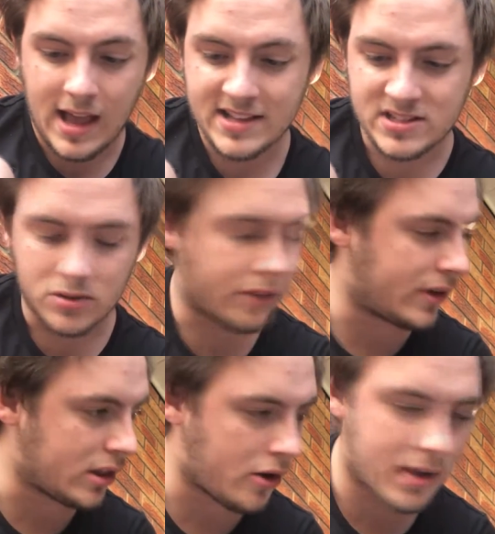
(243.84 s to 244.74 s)
as sort of a
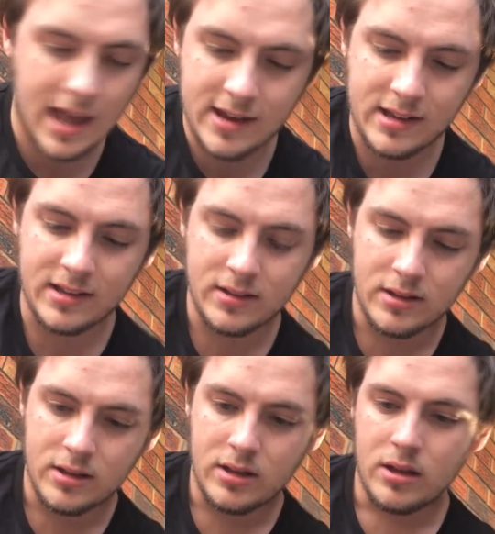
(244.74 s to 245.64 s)
locating
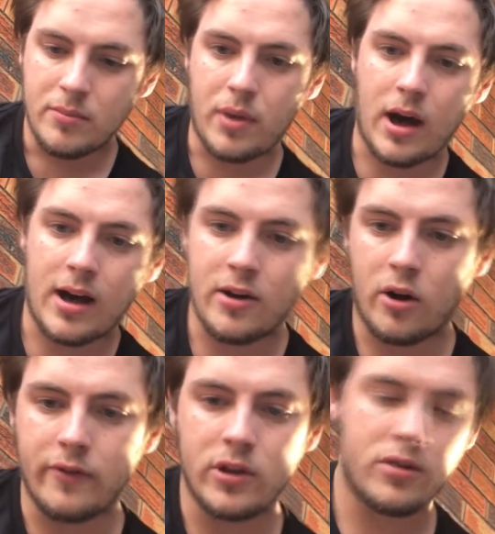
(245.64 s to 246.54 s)
part
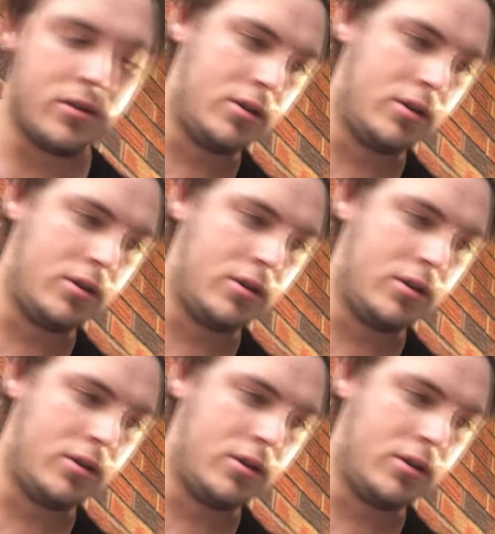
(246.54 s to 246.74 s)
of it.